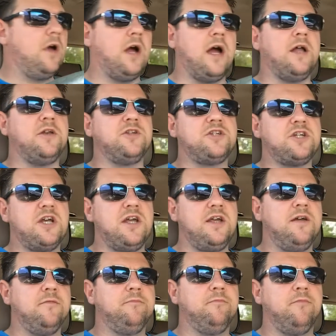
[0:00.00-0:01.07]
and see
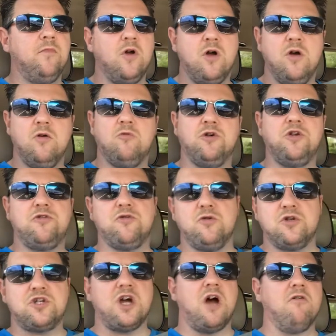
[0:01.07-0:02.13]
what your
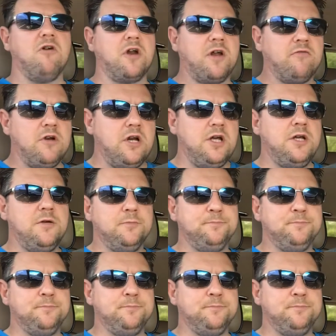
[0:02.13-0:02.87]
thoughts are on it, really.